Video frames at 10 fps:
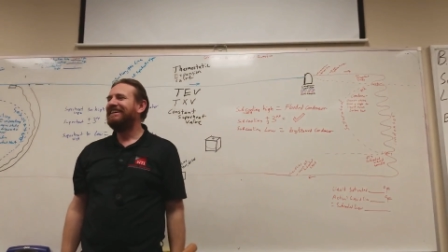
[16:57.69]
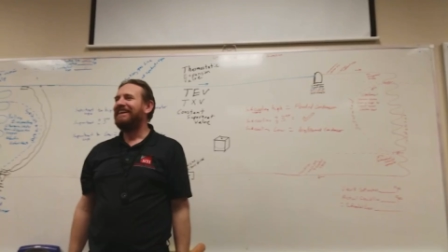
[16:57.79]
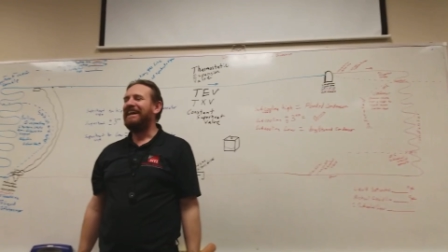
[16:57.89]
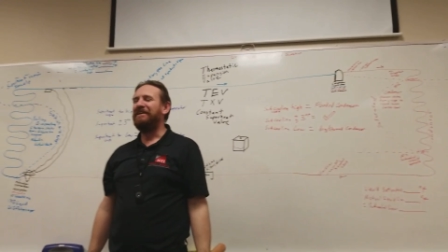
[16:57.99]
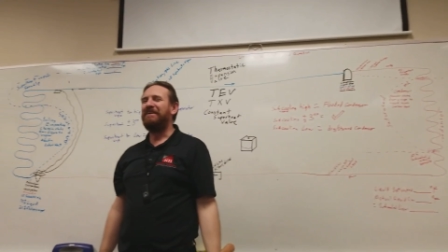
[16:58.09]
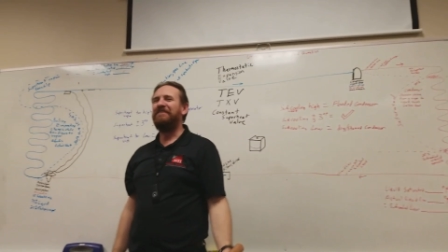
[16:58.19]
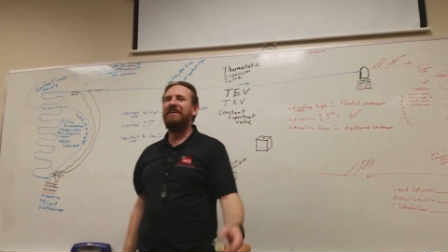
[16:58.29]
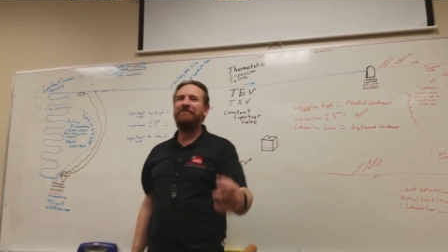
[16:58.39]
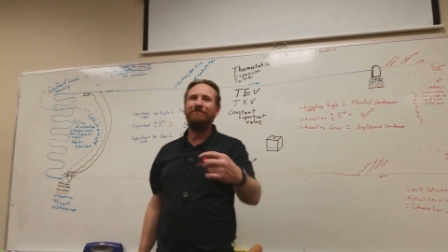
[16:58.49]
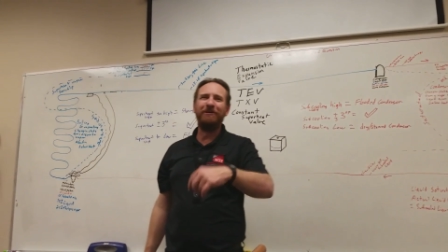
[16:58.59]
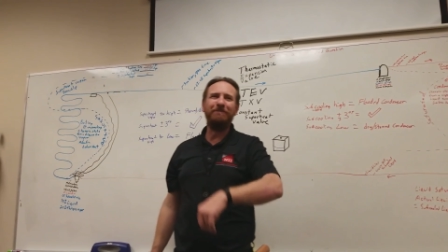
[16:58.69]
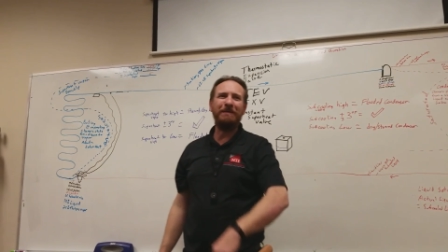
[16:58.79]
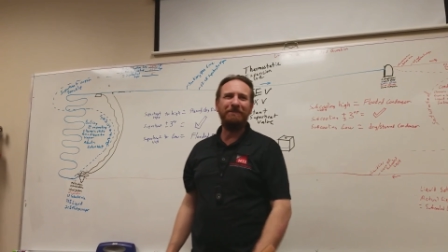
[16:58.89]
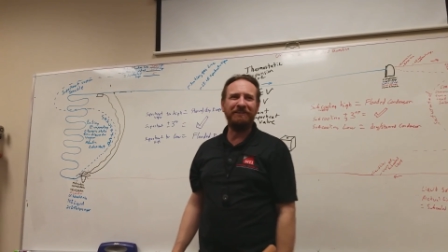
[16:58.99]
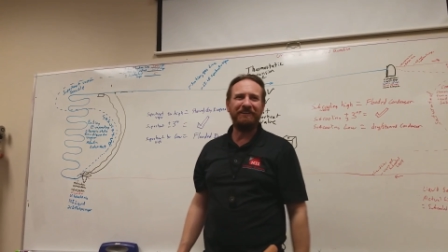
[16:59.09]
And then what if you have more
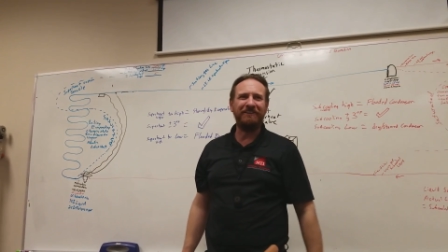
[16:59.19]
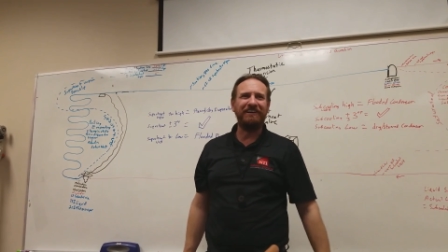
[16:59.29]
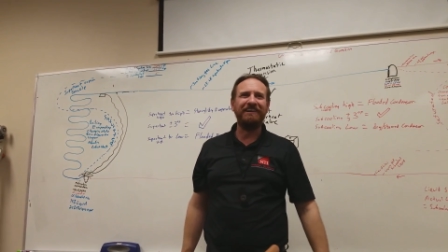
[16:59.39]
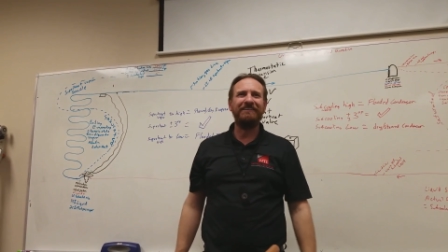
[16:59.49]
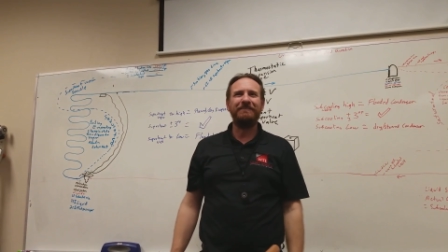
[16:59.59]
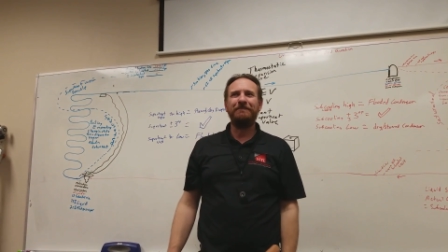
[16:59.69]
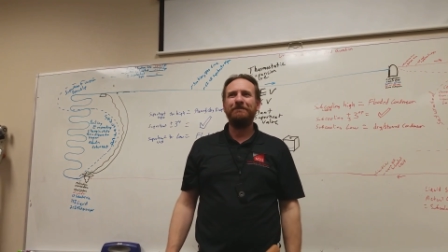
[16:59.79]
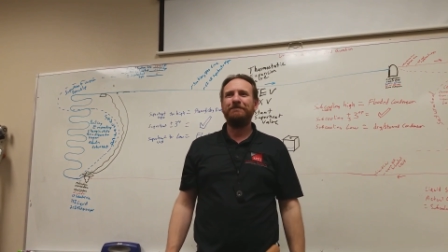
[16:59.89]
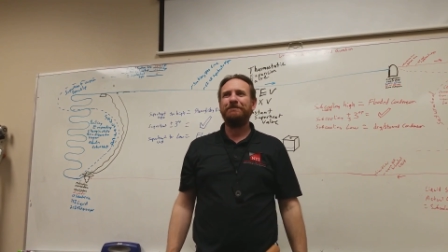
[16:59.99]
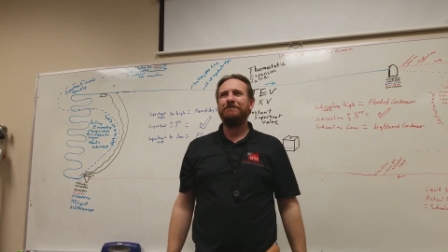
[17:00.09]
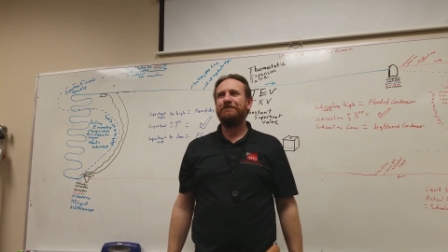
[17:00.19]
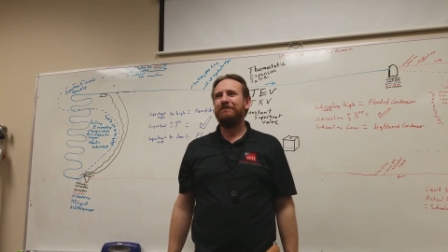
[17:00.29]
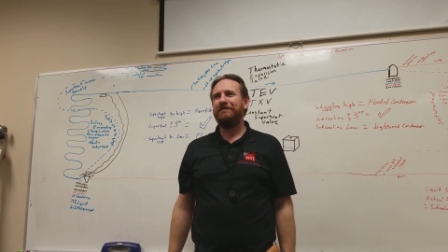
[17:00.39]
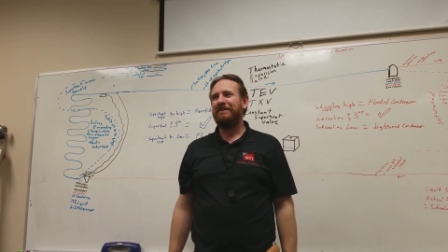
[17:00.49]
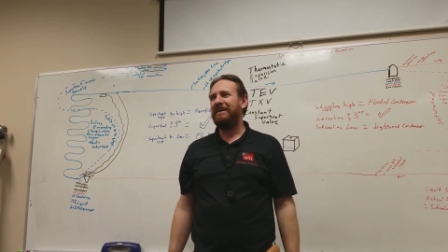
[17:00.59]
people in the car? Oh, yeah,
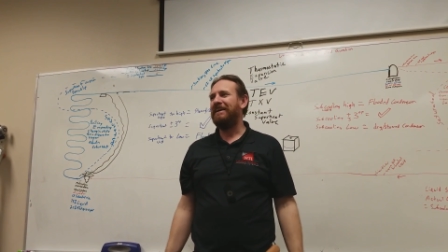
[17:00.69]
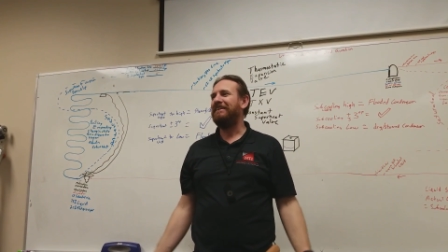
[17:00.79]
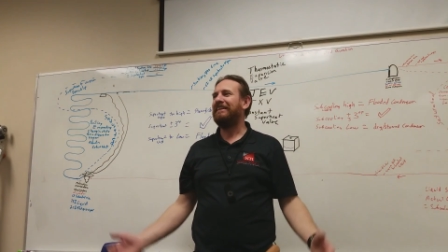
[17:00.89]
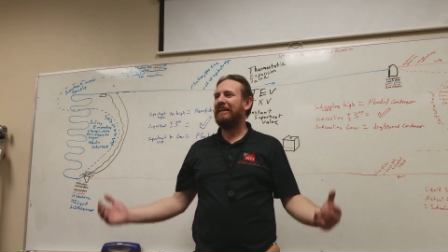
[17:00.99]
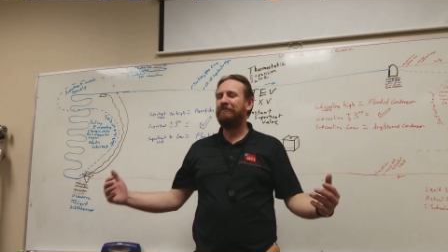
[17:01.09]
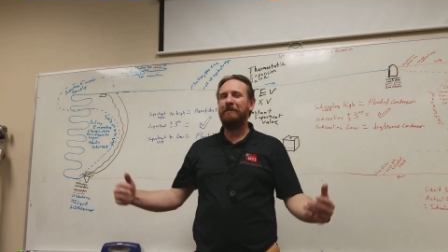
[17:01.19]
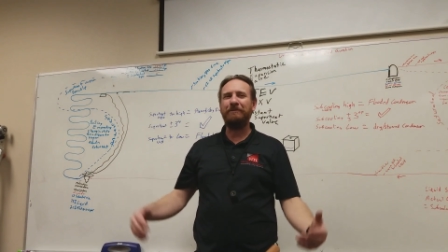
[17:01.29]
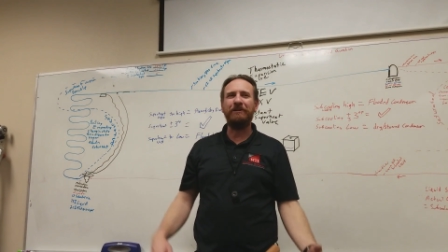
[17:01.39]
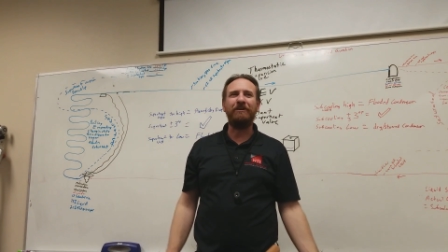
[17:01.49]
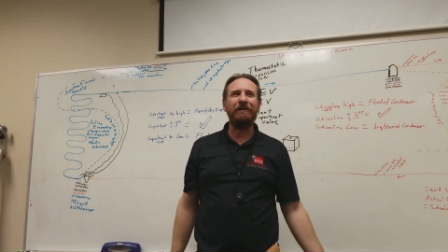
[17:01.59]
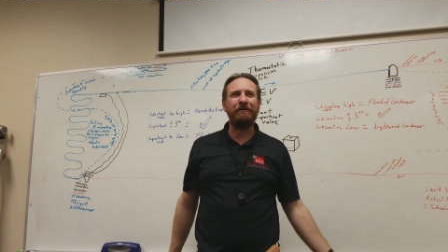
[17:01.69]
yeah. Right, and then less people in the car.